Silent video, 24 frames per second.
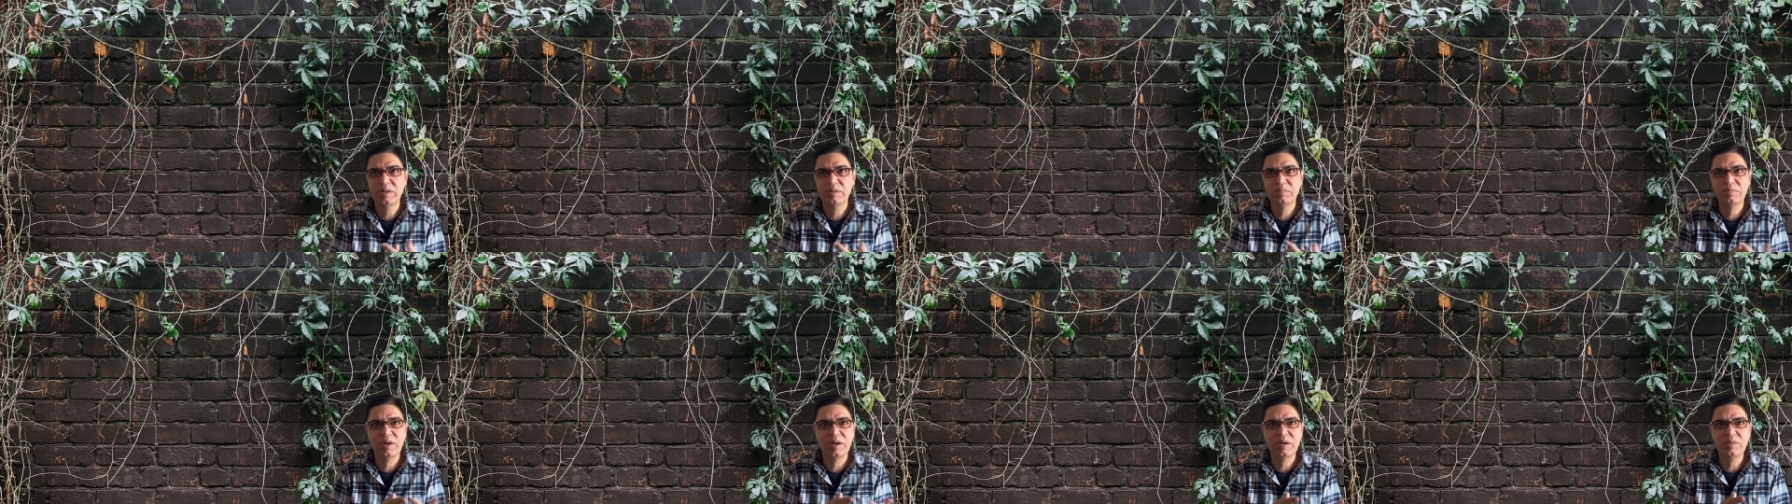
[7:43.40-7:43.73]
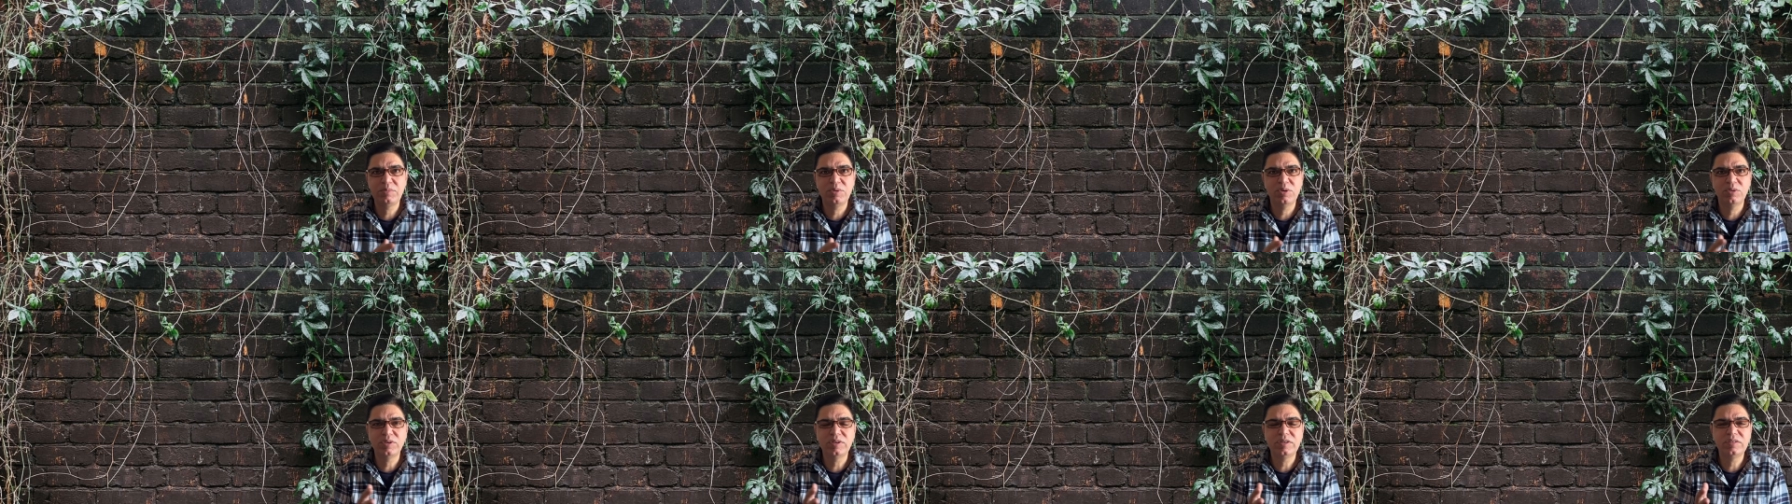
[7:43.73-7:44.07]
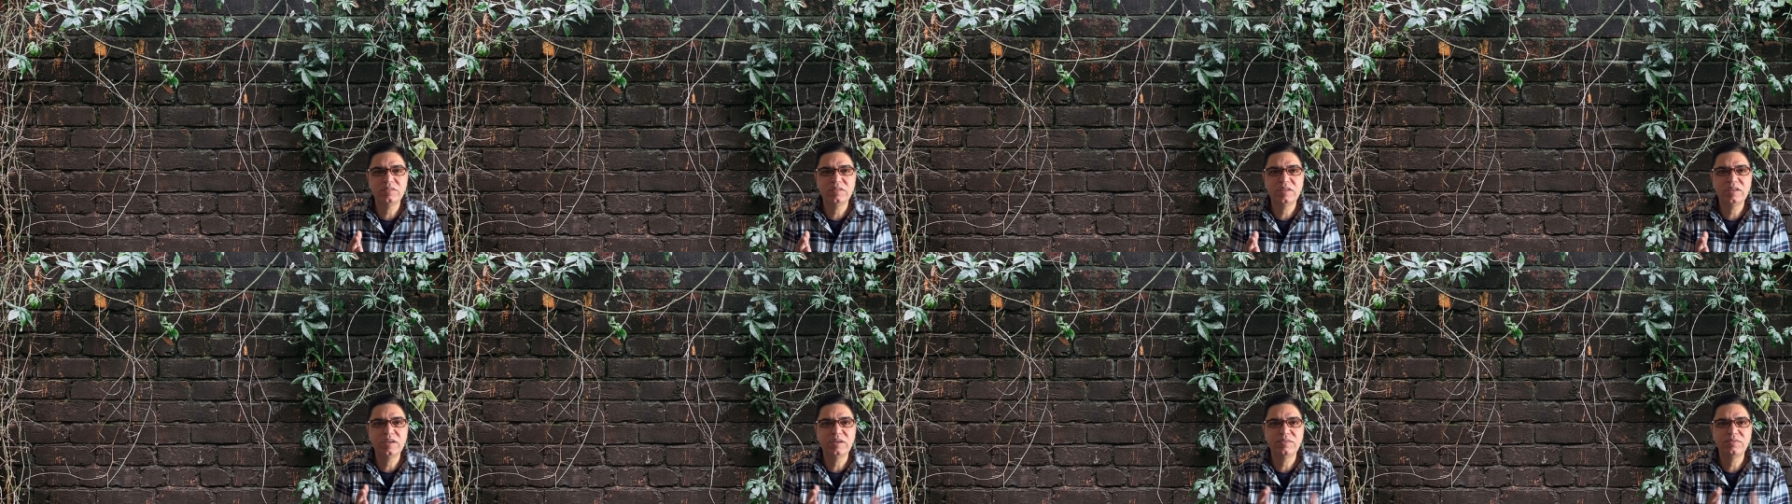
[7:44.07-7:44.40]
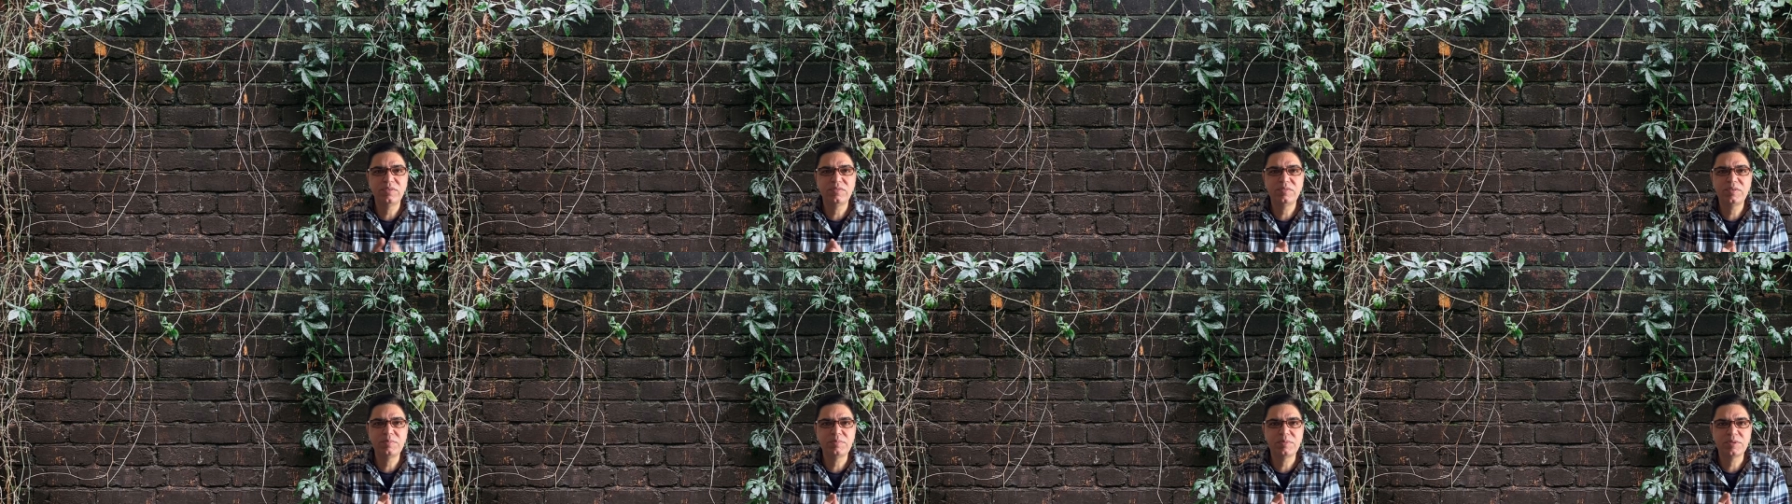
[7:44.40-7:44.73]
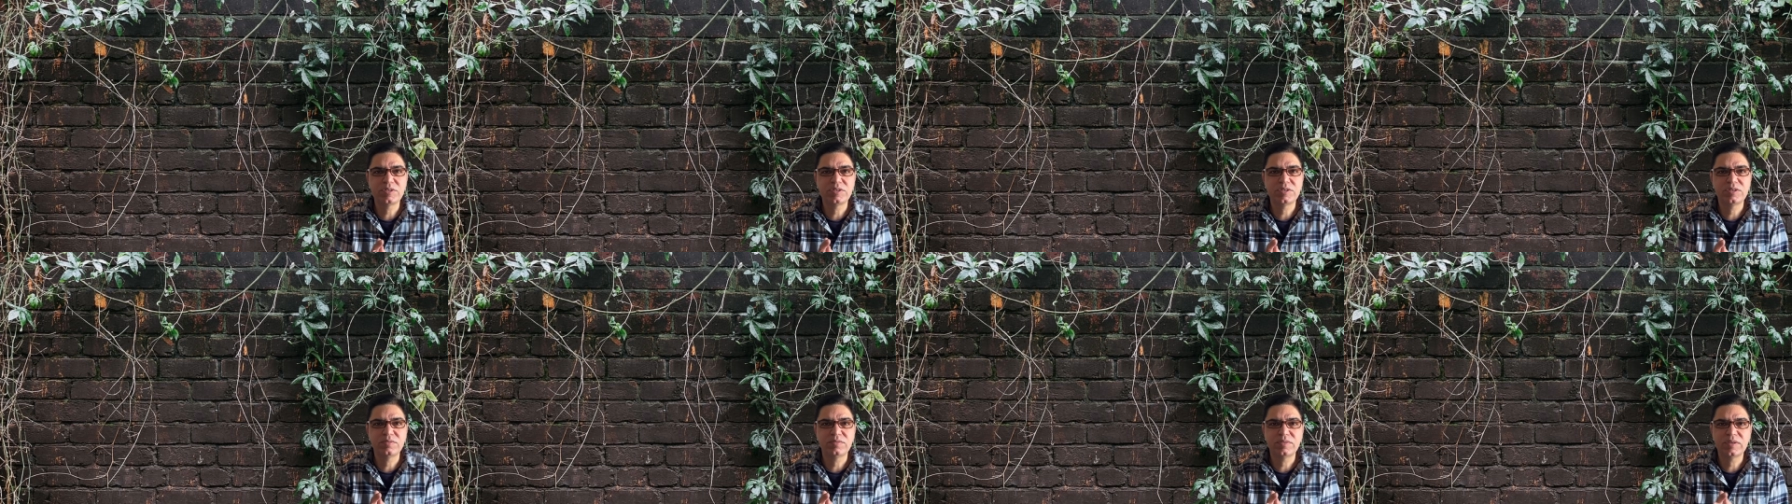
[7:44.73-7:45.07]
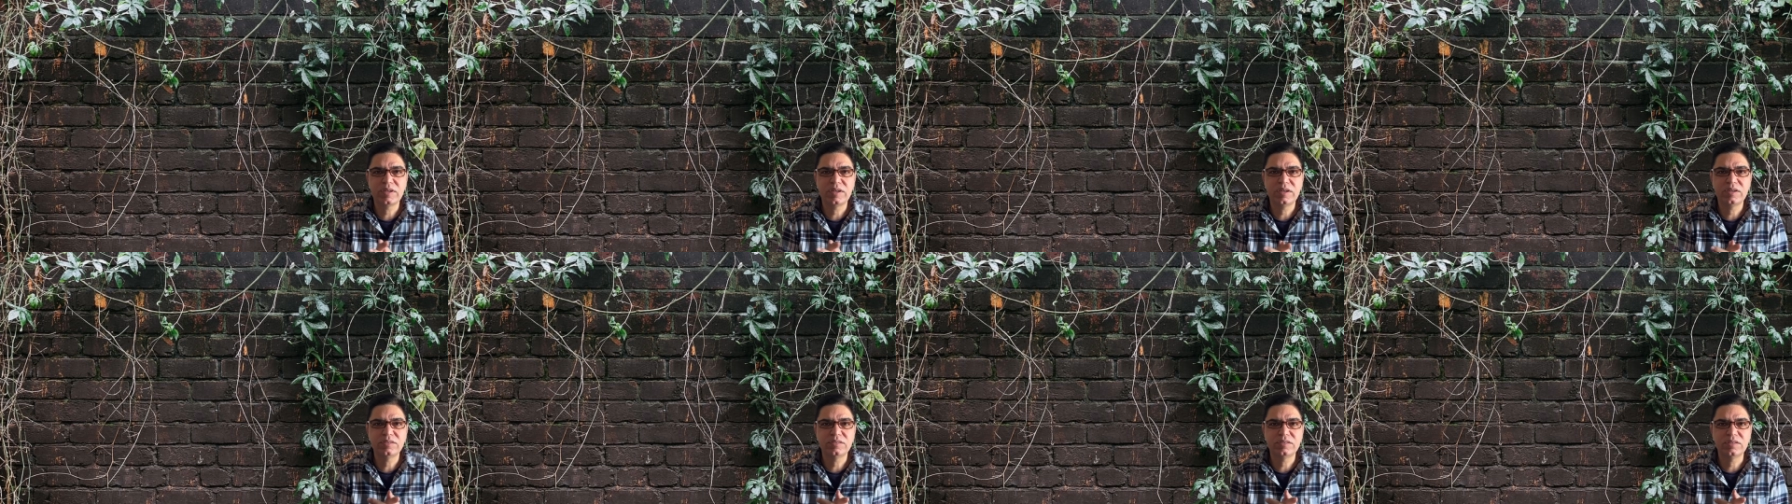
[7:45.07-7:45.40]
might be only seen in 50% of the
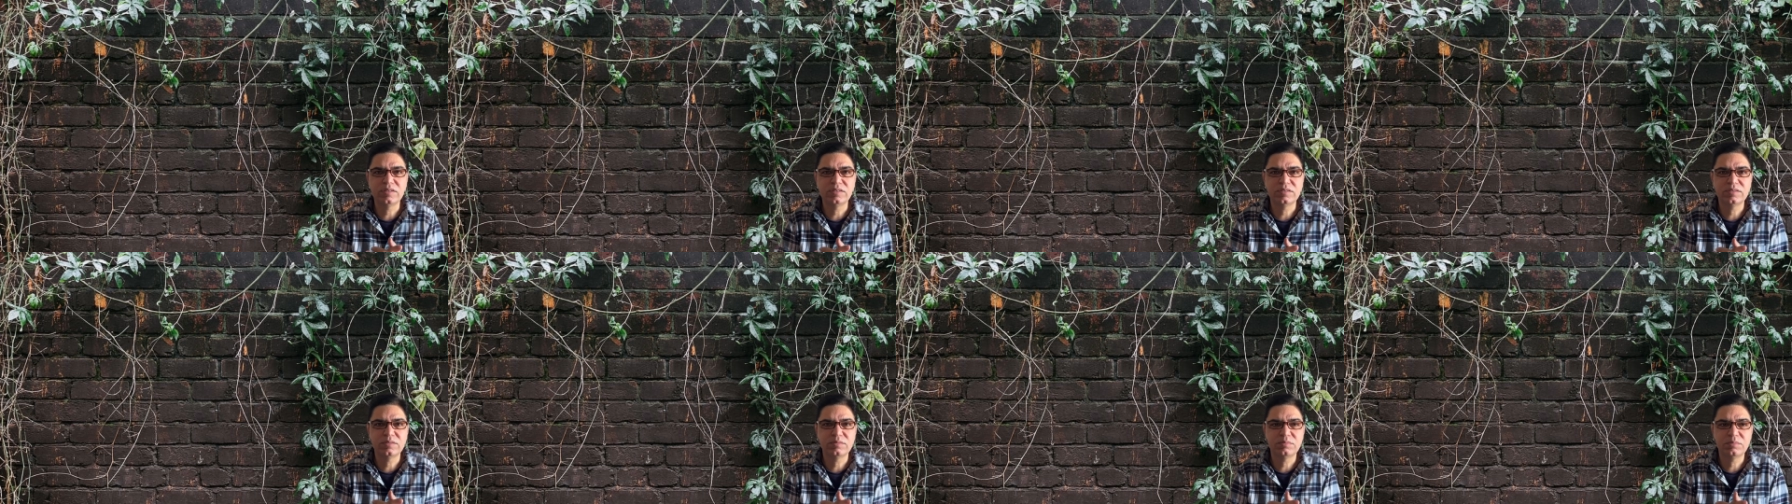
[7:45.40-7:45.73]
cases.